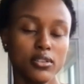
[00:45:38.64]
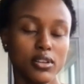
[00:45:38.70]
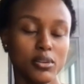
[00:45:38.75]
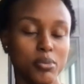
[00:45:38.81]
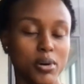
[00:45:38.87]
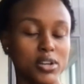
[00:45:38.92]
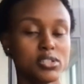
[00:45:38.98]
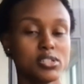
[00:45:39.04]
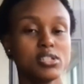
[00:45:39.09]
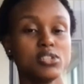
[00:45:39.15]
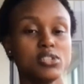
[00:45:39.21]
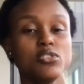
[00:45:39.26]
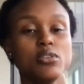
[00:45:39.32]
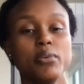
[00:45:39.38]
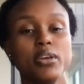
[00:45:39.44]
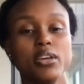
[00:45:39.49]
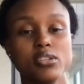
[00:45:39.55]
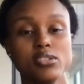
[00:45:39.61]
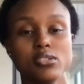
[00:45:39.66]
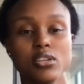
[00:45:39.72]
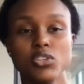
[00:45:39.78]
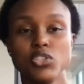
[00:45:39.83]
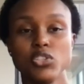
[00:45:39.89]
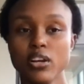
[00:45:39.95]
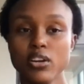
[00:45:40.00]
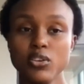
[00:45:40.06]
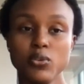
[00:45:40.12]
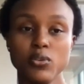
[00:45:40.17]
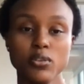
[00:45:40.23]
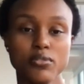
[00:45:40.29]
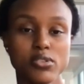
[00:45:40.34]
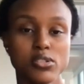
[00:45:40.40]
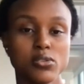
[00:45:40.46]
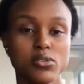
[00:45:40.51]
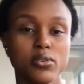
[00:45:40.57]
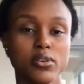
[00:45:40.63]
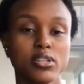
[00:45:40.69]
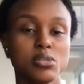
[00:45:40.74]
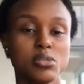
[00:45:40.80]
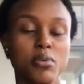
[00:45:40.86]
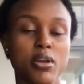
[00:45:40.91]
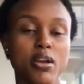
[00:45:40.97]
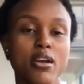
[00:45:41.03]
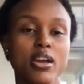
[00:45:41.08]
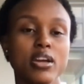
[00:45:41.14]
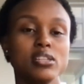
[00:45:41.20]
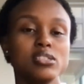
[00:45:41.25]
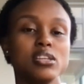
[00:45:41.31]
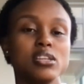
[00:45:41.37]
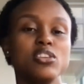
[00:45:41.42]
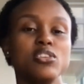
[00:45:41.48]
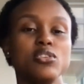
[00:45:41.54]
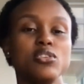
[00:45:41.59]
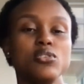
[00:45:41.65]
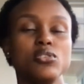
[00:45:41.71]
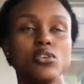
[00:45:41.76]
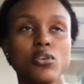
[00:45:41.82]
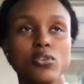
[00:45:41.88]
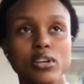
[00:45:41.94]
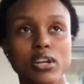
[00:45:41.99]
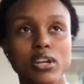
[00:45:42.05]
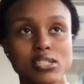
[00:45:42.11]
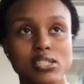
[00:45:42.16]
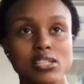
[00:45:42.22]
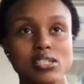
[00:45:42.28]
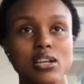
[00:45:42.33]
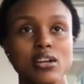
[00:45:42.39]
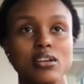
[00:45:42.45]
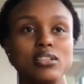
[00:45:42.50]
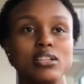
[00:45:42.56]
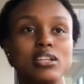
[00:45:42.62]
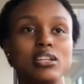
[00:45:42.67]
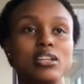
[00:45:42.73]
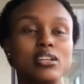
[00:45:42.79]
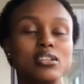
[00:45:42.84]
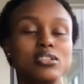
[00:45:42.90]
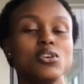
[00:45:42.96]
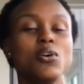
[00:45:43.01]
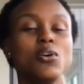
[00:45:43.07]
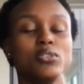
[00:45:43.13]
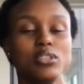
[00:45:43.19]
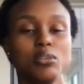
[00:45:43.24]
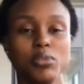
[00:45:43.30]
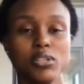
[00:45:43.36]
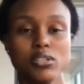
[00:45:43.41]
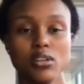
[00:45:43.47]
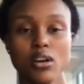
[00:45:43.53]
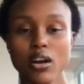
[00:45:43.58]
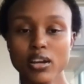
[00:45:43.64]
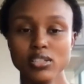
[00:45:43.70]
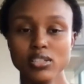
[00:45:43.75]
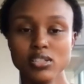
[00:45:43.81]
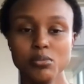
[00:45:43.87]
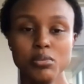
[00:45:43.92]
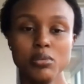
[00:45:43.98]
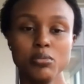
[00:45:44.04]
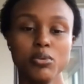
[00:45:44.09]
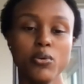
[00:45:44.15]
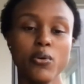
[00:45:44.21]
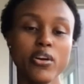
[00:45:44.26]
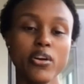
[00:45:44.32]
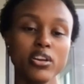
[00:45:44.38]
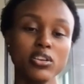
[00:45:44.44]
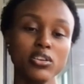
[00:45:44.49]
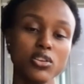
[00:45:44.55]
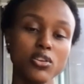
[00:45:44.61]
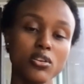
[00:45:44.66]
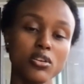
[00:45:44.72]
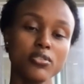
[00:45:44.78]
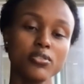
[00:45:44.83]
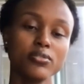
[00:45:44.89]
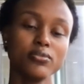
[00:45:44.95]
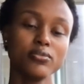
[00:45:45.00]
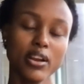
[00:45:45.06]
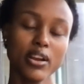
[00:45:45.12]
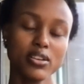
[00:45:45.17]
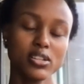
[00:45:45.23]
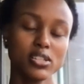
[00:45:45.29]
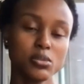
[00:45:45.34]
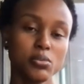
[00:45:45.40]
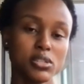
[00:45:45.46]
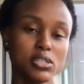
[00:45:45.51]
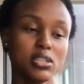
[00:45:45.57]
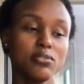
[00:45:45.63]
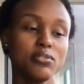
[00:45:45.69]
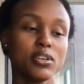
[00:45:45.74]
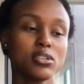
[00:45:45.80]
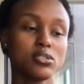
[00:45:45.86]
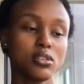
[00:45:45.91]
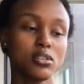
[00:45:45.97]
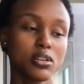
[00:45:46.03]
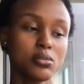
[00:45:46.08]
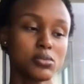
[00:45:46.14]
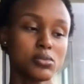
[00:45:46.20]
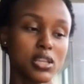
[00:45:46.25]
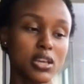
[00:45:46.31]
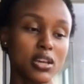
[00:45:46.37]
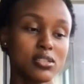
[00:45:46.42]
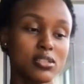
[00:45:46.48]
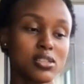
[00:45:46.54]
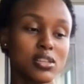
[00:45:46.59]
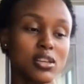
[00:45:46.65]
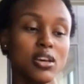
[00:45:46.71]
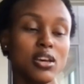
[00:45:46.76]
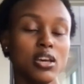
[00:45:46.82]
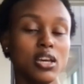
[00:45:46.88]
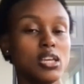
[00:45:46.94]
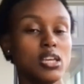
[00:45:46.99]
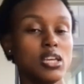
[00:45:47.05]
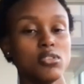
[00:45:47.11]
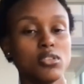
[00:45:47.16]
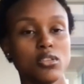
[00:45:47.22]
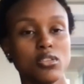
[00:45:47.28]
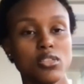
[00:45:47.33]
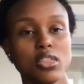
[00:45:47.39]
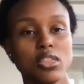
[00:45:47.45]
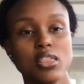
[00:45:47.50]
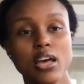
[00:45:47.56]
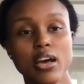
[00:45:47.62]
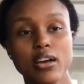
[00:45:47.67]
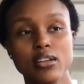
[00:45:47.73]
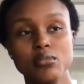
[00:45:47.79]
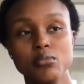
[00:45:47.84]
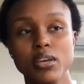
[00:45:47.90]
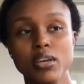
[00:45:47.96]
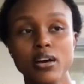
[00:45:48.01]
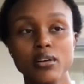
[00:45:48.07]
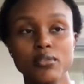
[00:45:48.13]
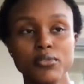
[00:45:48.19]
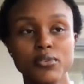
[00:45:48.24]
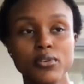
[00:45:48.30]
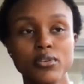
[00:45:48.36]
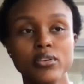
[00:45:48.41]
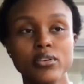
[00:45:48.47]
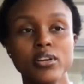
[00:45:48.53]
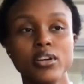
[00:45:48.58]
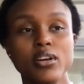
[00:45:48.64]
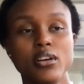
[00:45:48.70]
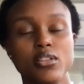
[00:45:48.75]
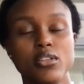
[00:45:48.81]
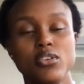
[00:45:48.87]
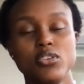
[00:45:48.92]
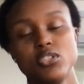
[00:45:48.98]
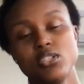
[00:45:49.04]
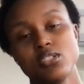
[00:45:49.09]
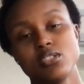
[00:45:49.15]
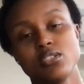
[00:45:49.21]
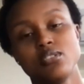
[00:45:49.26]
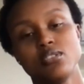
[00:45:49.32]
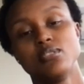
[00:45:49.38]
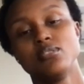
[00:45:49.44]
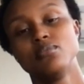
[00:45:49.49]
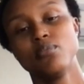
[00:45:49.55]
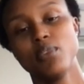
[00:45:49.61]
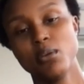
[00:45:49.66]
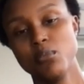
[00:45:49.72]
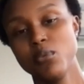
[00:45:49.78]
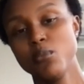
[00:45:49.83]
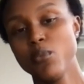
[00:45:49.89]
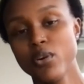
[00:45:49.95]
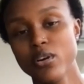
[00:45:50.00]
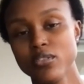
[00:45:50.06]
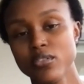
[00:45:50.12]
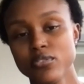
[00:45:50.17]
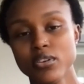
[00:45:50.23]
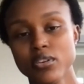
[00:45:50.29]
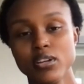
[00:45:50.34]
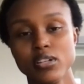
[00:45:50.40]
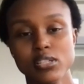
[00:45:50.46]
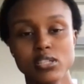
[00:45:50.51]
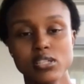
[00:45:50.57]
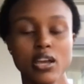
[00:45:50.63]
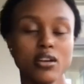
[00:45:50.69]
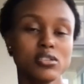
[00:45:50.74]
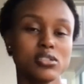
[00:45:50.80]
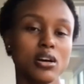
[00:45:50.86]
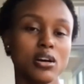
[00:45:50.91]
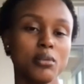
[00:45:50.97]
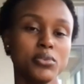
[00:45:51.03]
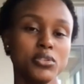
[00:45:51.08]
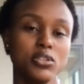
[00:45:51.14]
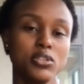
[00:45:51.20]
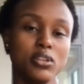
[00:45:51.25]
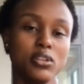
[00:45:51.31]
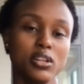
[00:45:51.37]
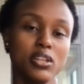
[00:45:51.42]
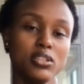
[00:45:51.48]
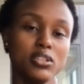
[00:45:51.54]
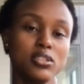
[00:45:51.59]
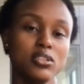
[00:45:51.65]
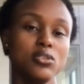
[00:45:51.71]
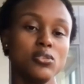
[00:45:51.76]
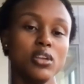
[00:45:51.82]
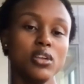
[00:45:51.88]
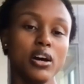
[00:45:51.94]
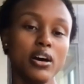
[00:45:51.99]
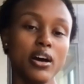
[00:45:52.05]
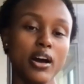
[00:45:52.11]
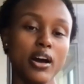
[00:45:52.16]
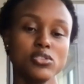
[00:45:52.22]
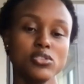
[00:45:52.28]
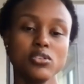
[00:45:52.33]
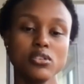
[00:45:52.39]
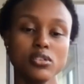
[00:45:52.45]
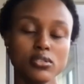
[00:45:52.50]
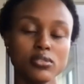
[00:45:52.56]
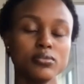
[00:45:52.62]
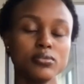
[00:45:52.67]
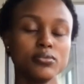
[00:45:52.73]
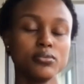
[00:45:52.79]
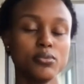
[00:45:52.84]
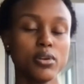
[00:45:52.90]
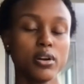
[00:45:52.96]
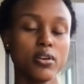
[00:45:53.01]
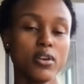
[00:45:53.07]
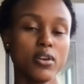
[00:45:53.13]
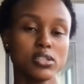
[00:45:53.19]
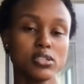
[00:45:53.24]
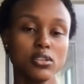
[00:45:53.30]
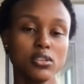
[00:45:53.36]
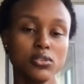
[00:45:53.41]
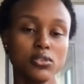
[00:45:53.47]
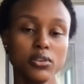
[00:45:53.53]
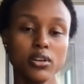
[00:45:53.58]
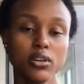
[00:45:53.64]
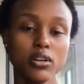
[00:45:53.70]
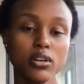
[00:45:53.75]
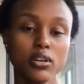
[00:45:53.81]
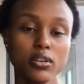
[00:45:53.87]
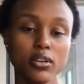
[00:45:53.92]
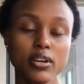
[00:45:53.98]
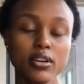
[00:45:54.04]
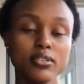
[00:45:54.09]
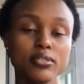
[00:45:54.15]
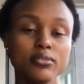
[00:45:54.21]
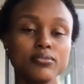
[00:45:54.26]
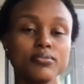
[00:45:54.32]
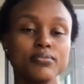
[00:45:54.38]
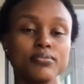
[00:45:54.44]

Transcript: imposter syndrome is a shared universal experience, and you don't necessarily need to only be talking to people who are in your very specific circumstance, even though that can be helpful. There just might be more of a scarce opportunity to do that as you're progressing through your career.